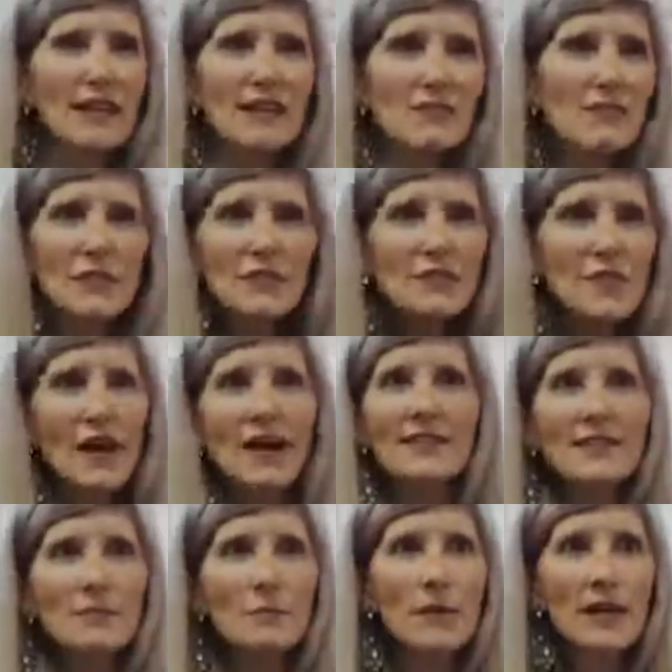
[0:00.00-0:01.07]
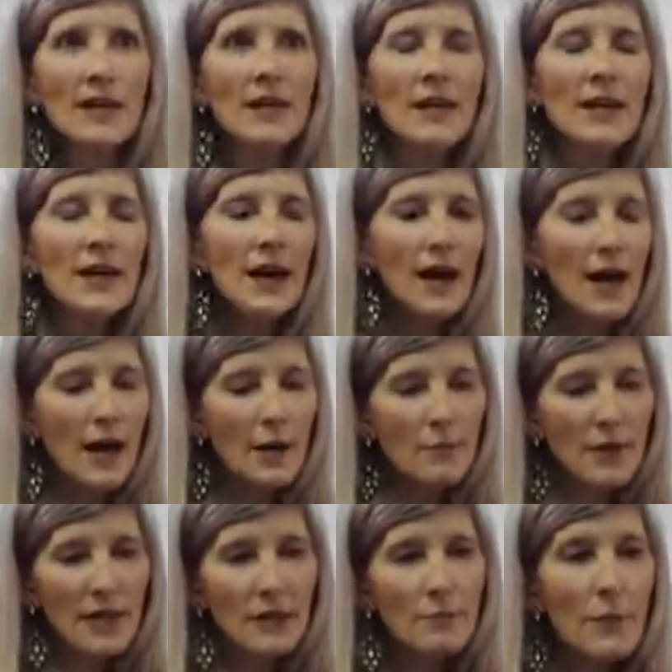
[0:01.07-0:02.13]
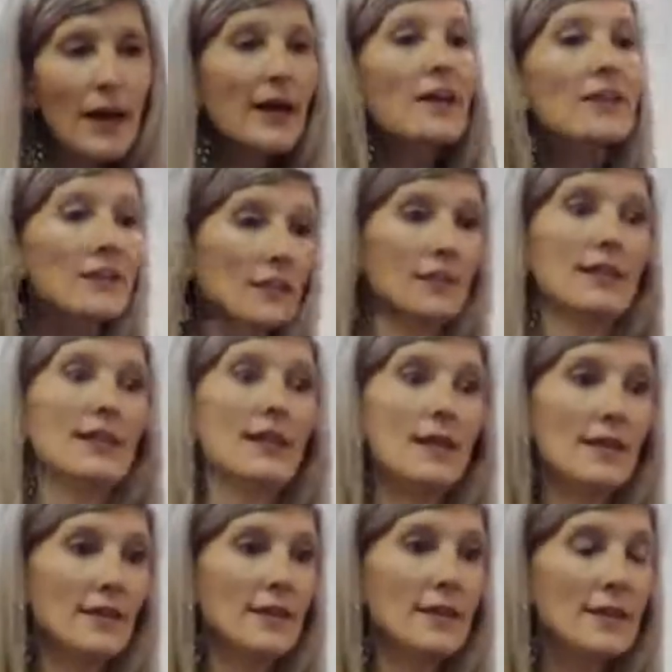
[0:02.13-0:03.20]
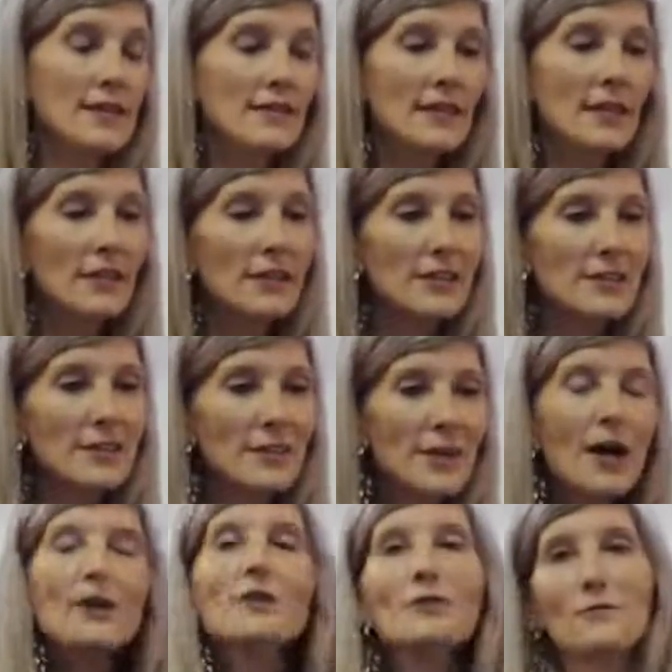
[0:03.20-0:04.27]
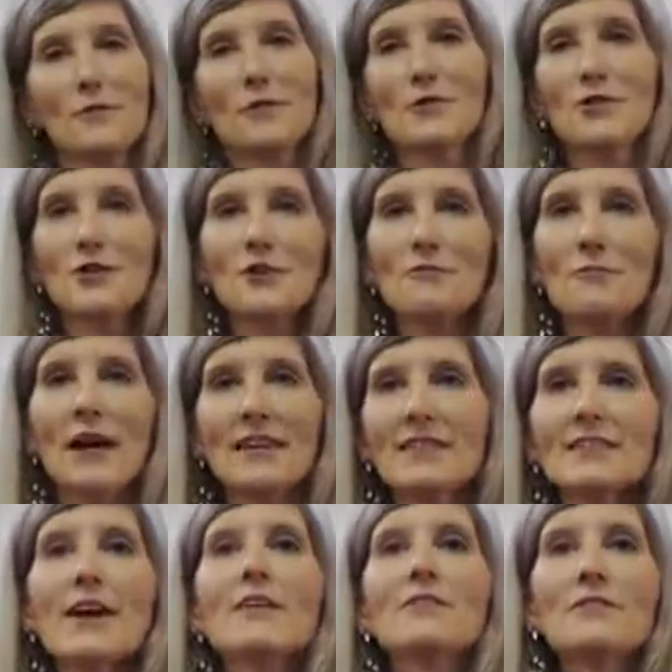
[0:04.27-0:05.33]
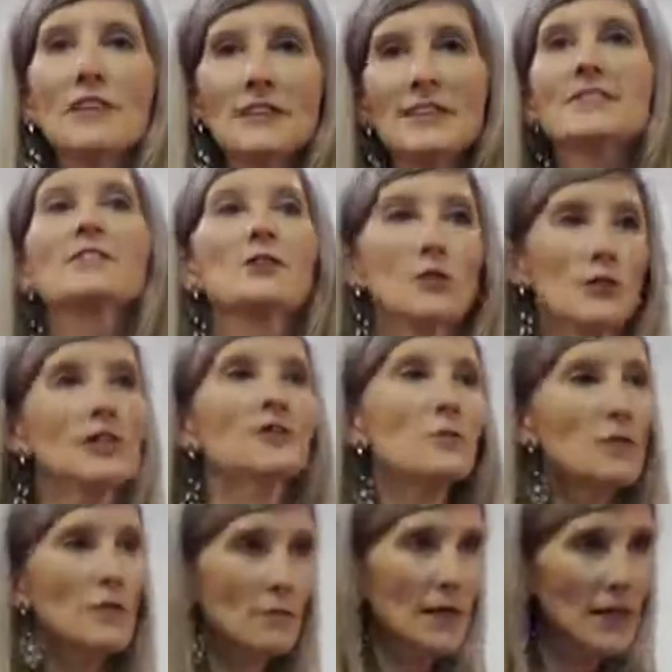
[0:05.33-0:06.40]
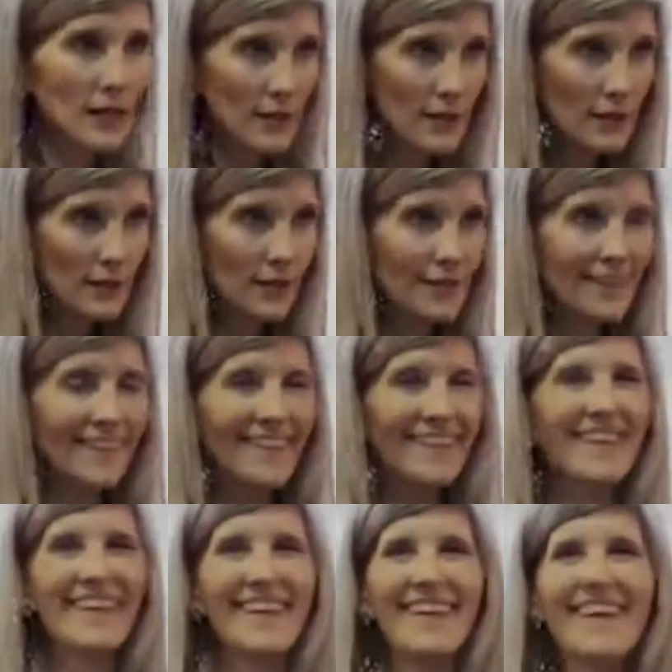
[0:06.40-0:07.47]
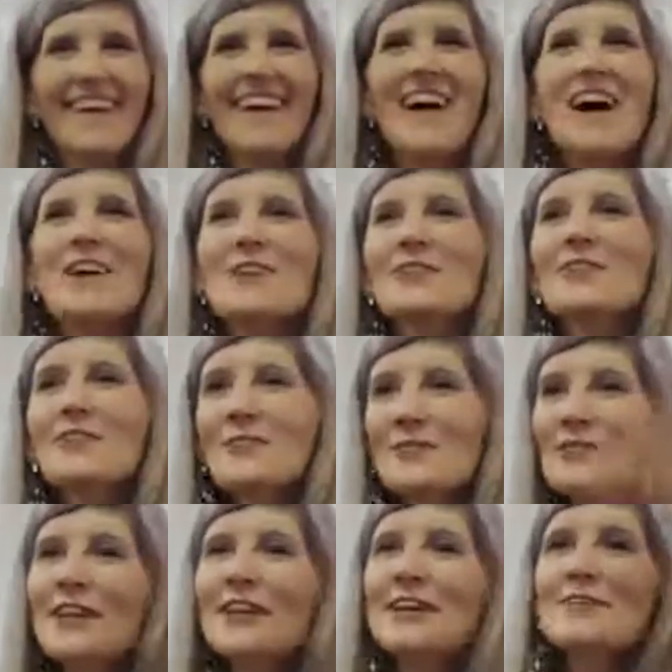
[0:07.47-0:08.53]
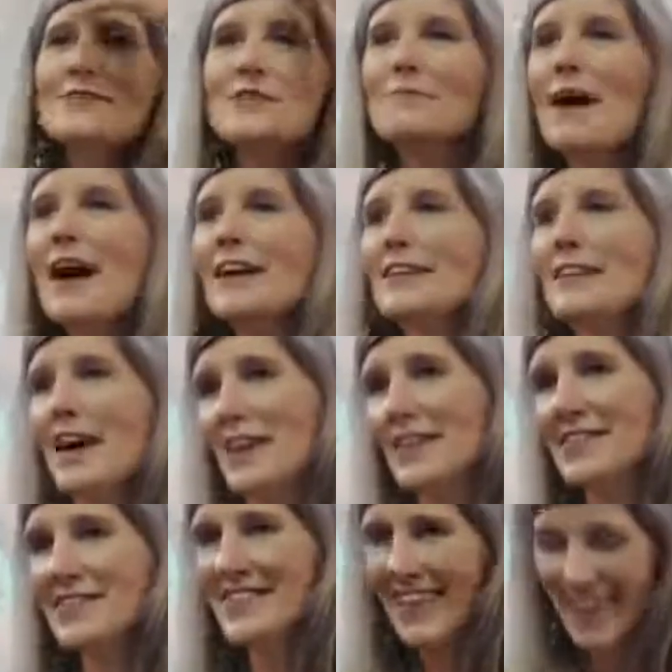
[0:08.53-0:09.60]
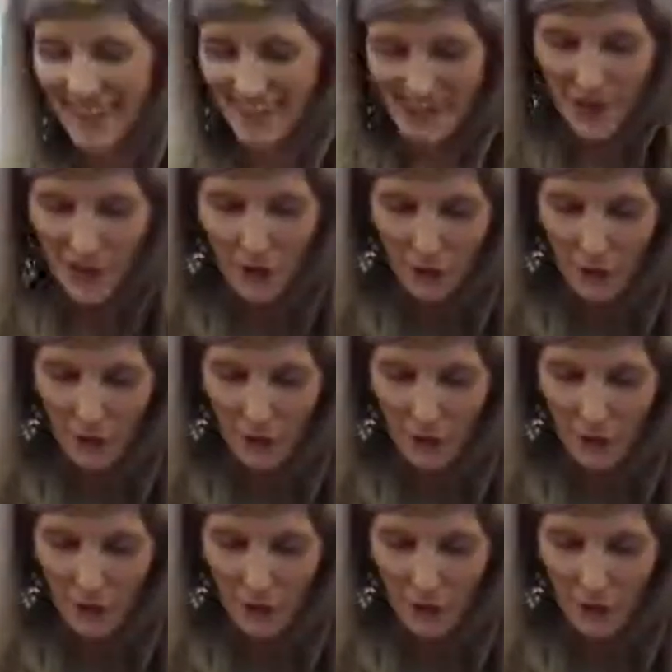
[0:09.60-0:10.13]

And it feels fine to me. And apparently there is a younger version of myself that disagrees with me, who lives in my thoughts. And so